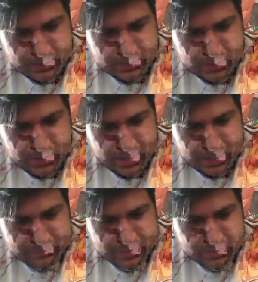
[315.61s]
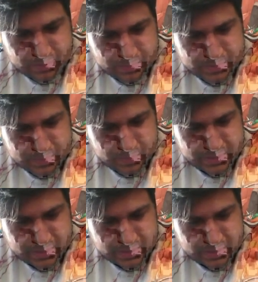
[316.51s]
So you have this option where
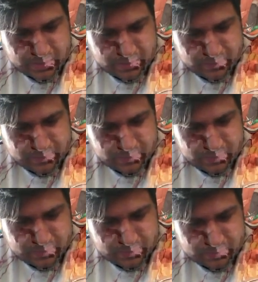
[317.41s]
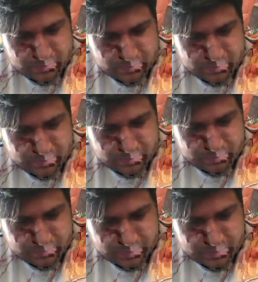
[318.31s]
you can go for
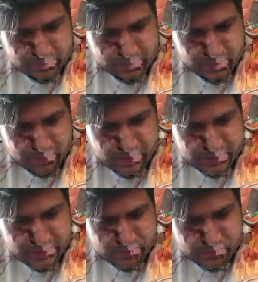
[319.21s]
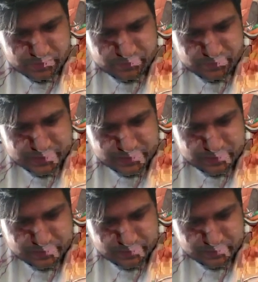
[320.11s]
increasing your
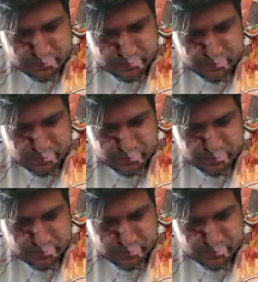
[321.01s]
defenses